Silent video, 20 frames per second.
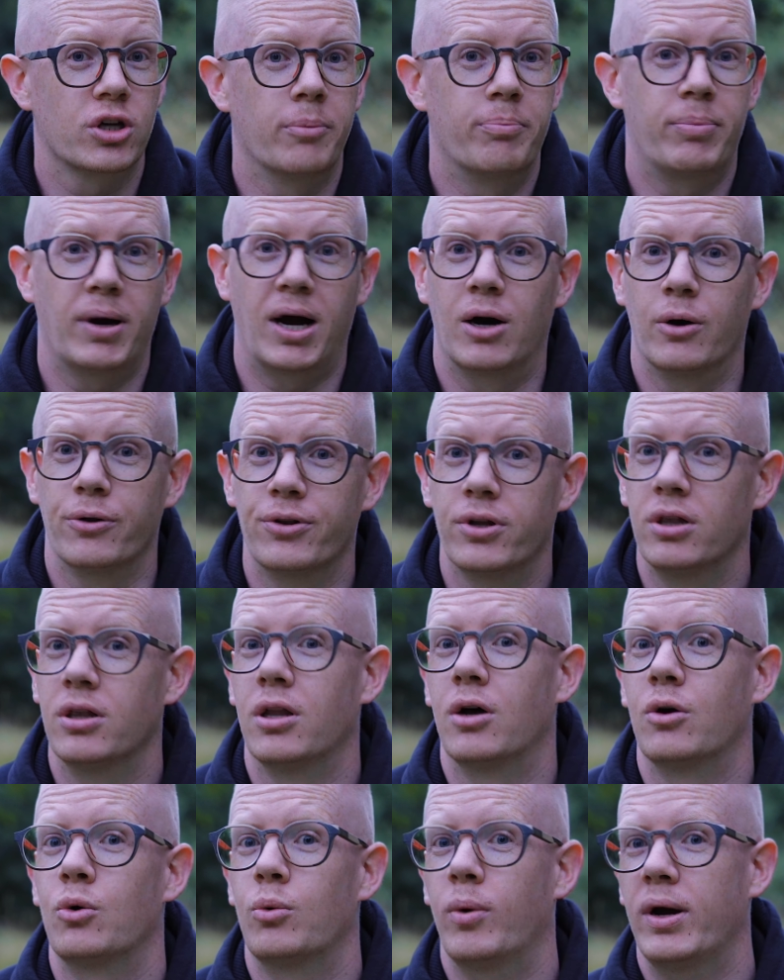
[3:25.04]
about the
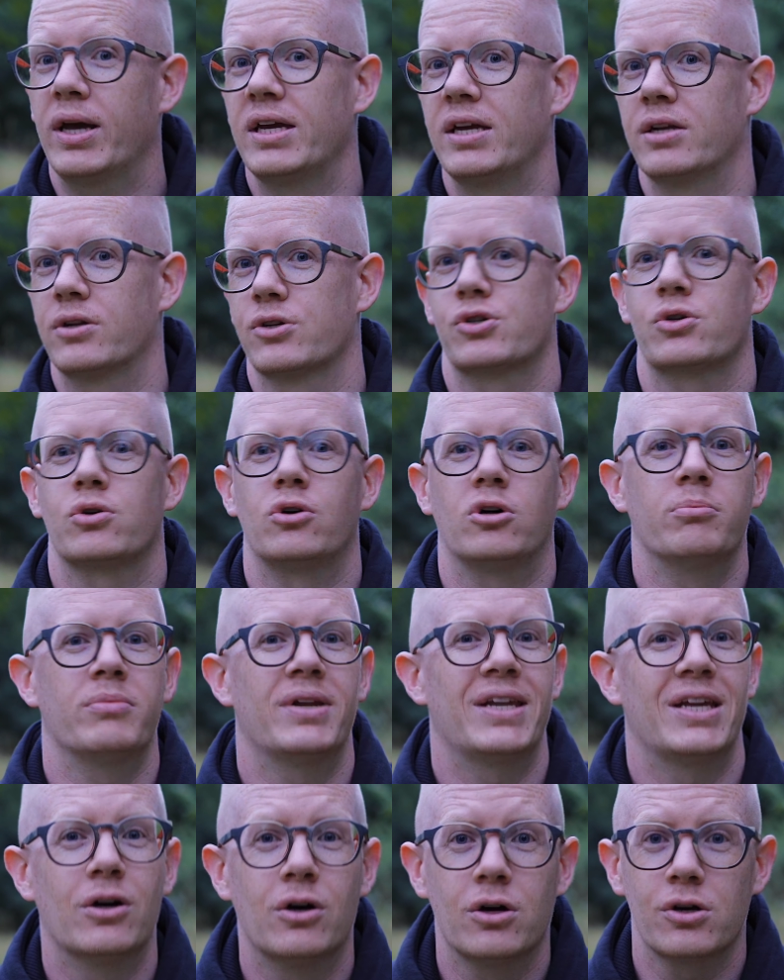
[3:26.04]
low weight. The Scorp
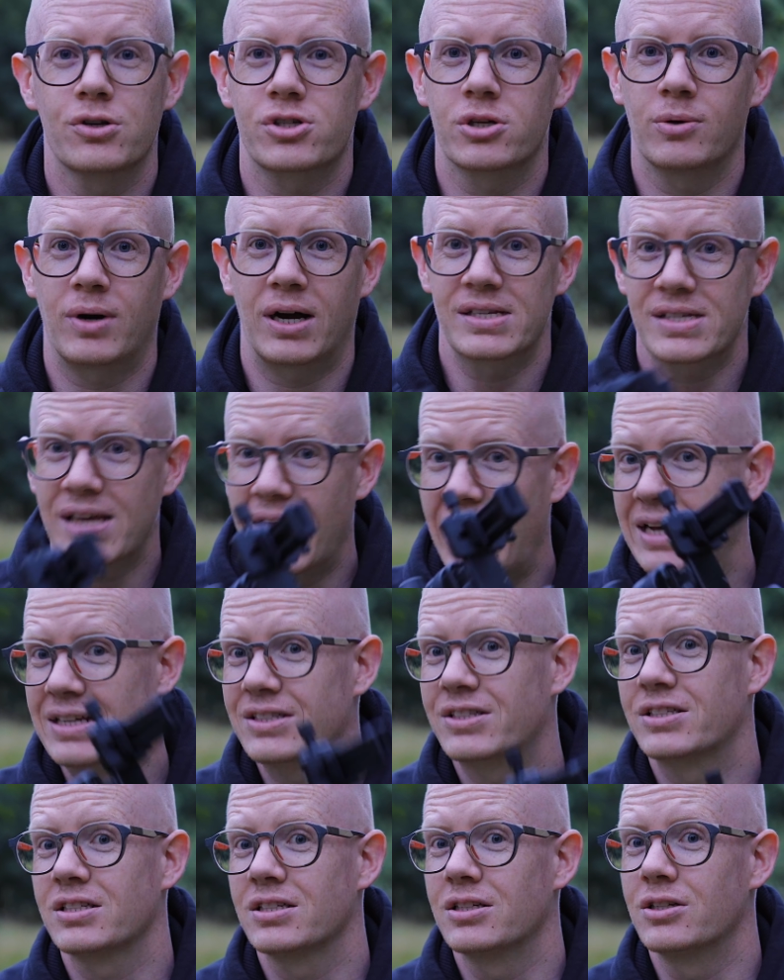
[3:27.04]
Mini also has
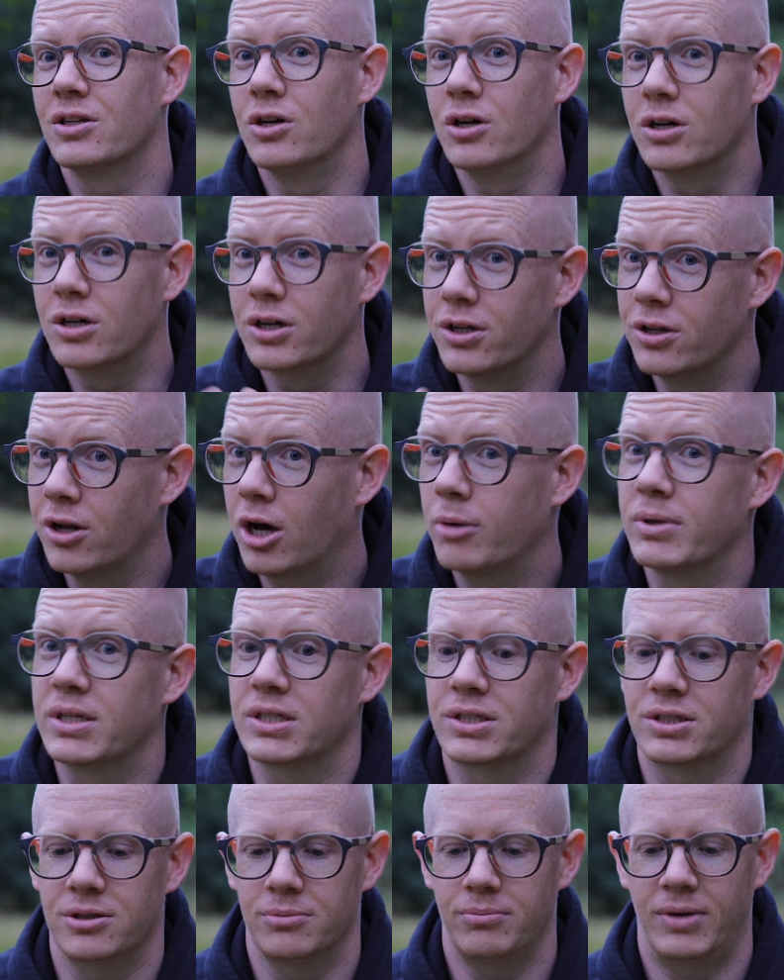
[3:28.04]
excellent ergonomics
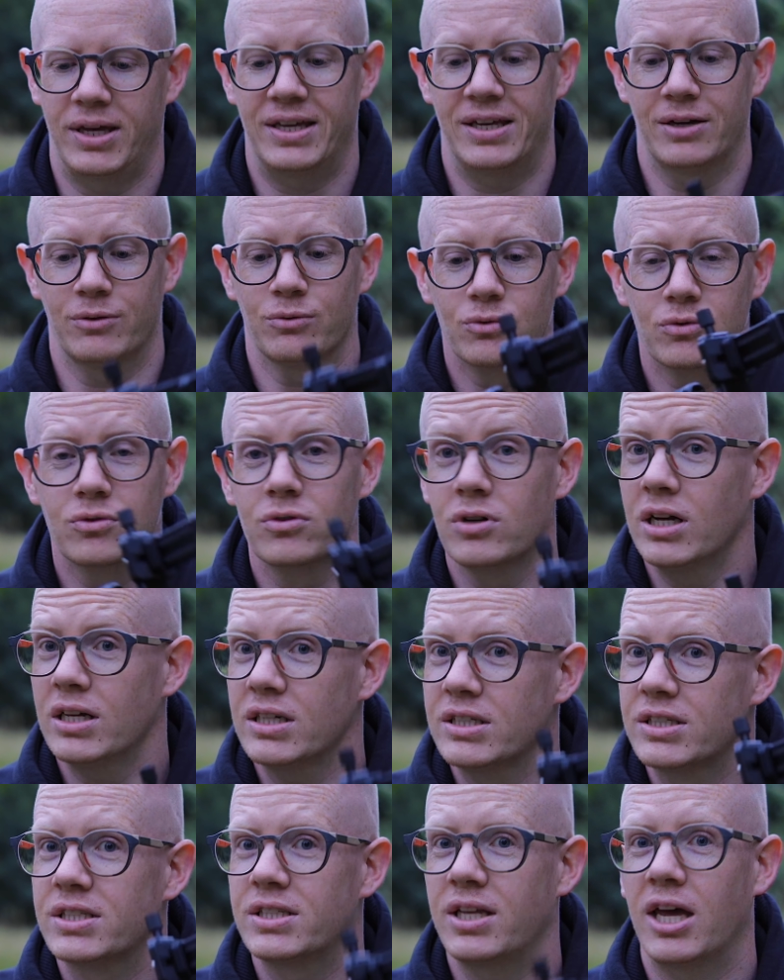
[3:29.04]
that make it really
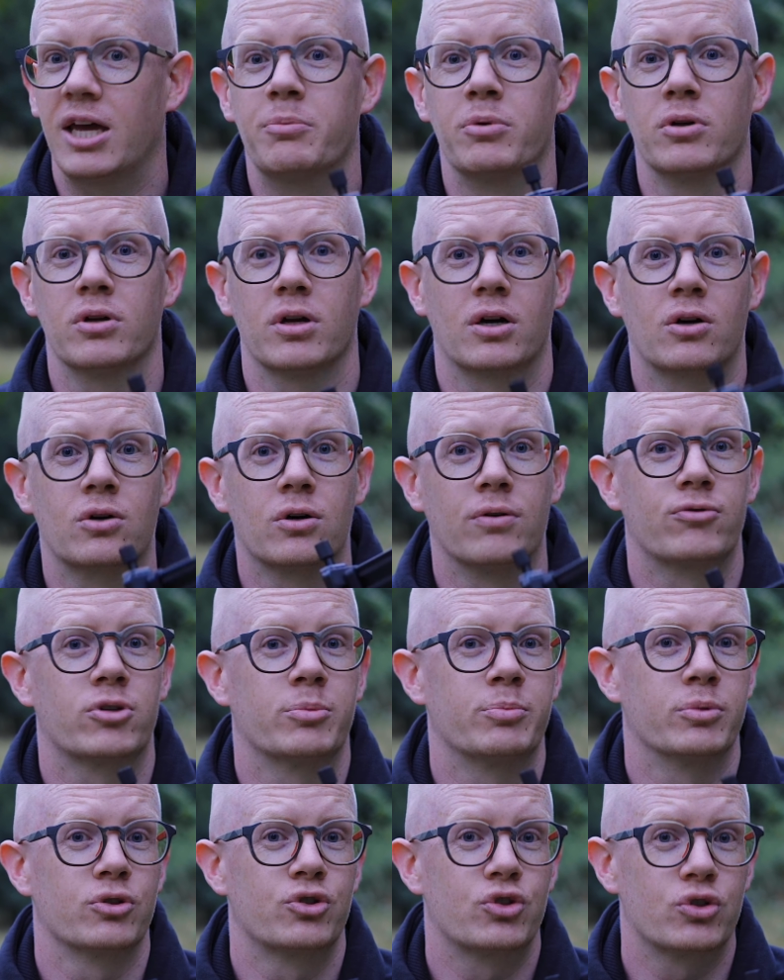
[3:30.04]
stable and
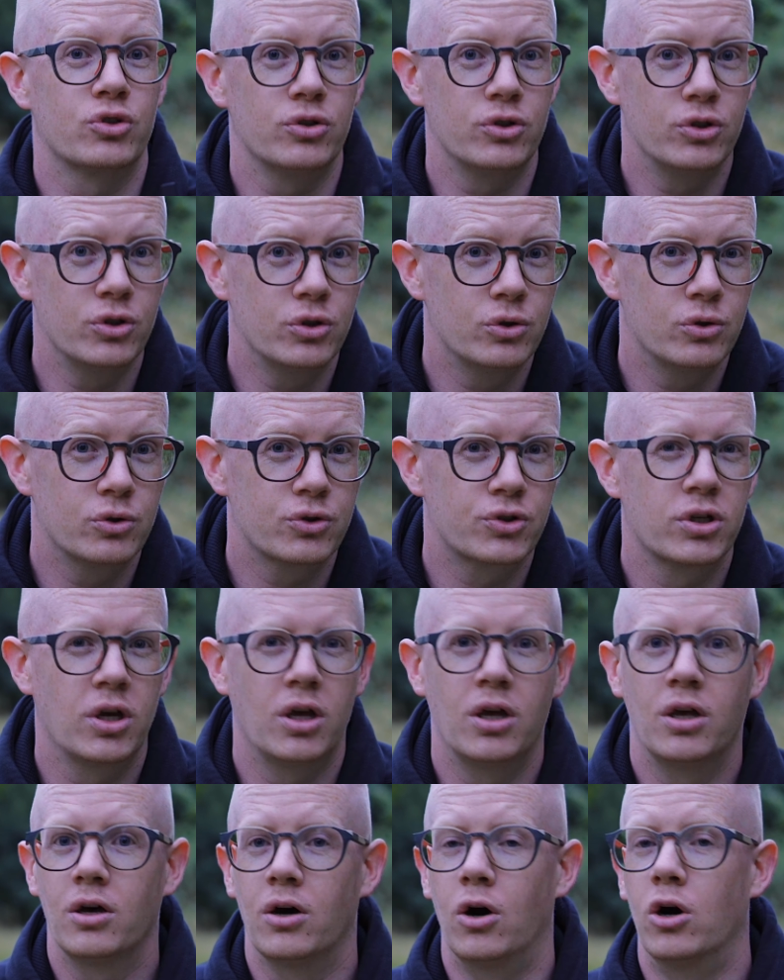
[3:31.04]
comfortable to use
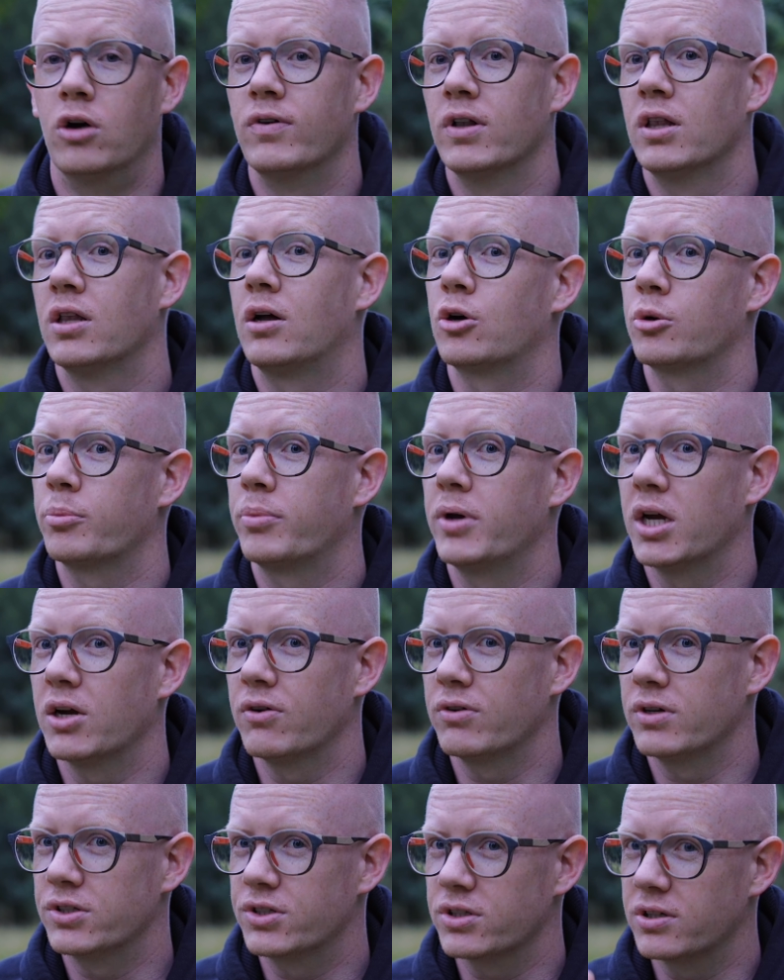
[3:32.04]
over long
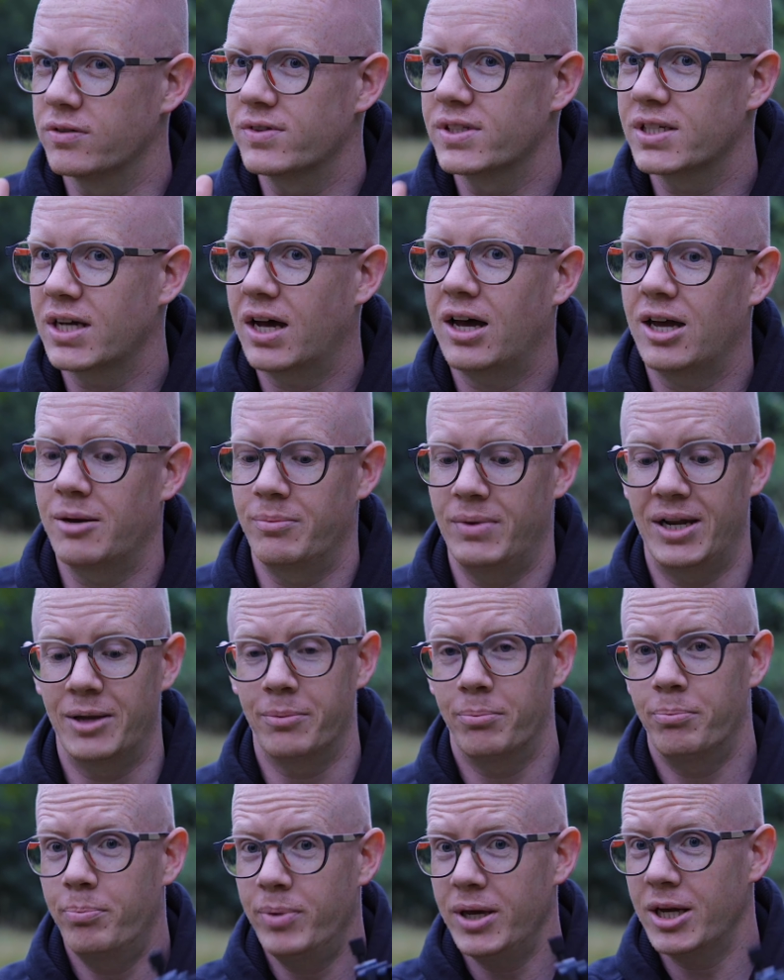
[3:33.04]
periods of time. And a
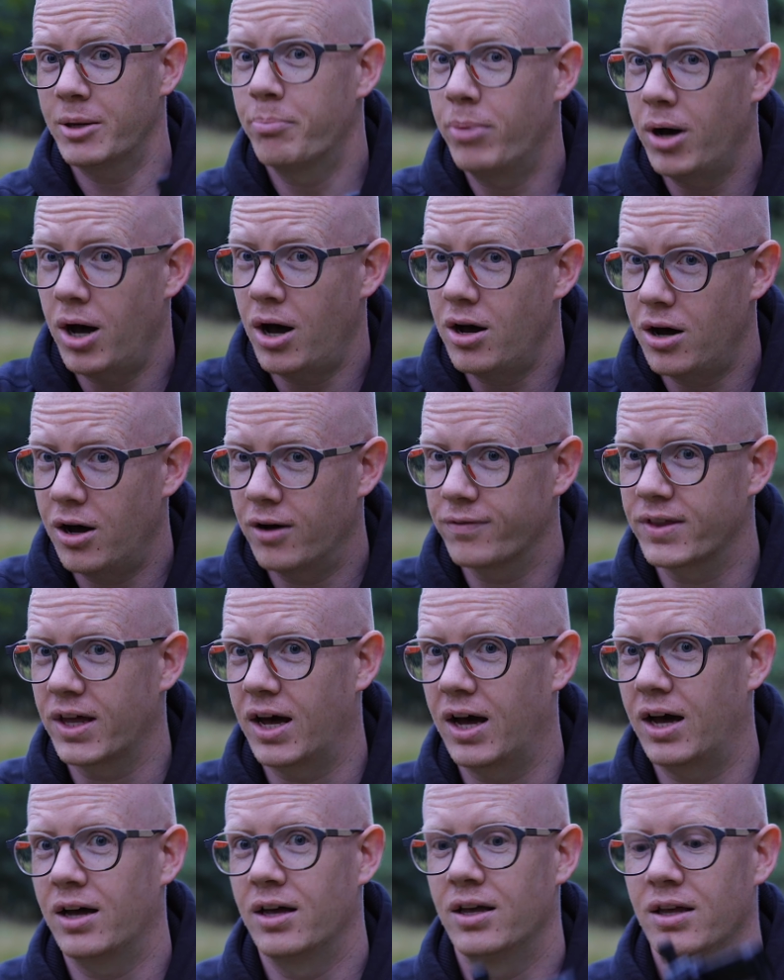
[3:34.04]
big part of
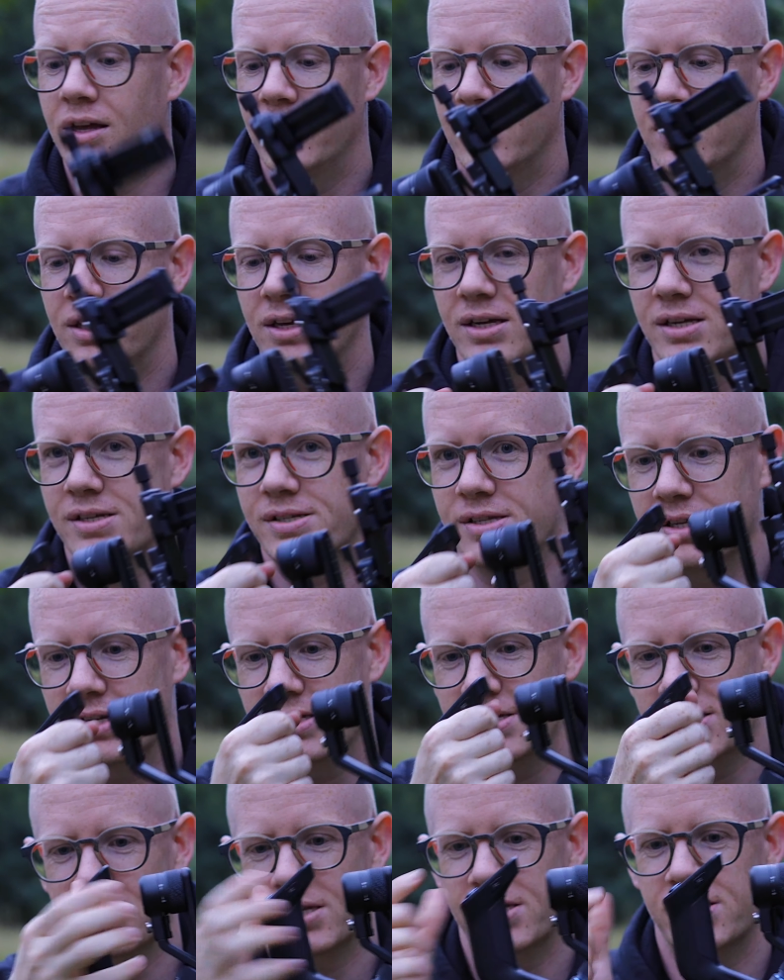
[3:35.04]
that is
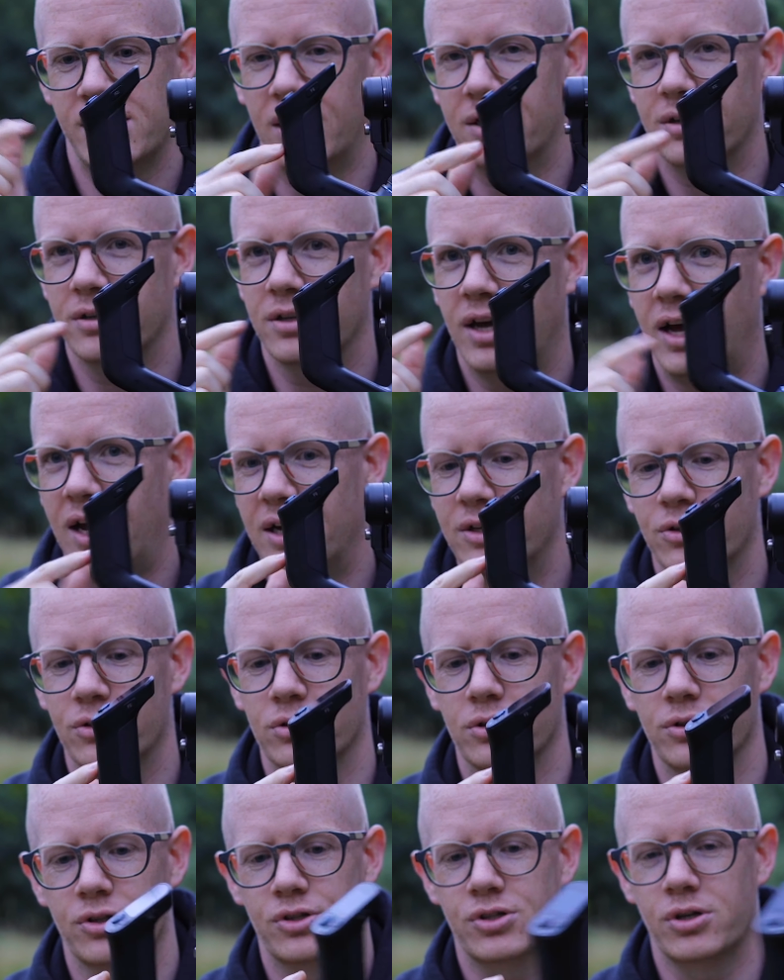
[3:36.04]
this second
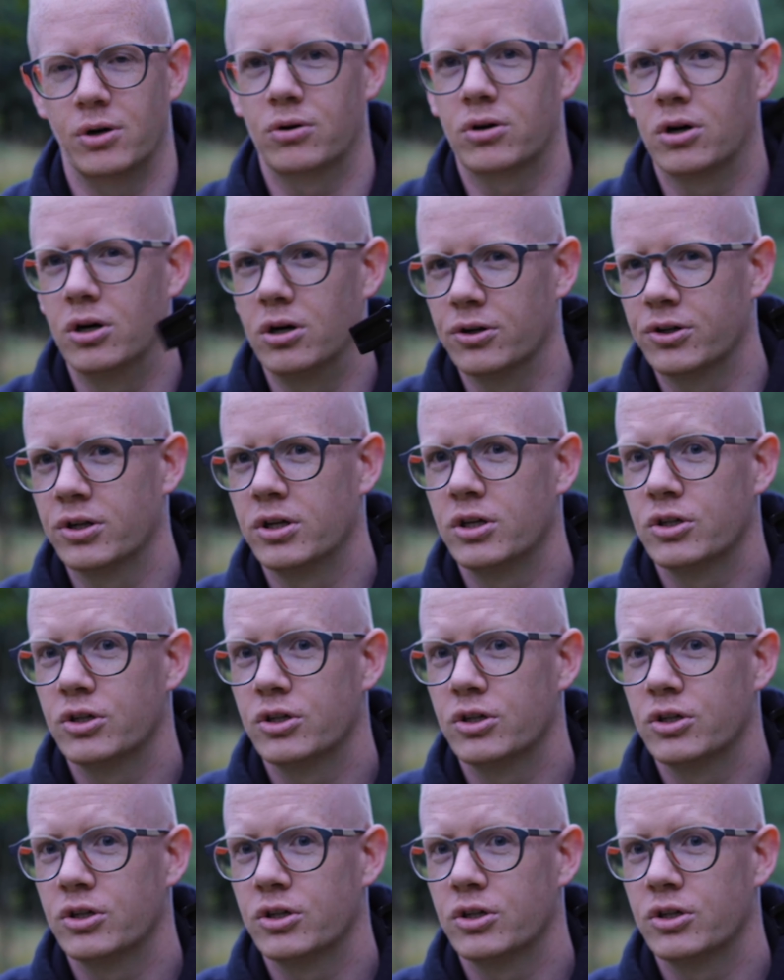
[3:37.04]
handle, the so-called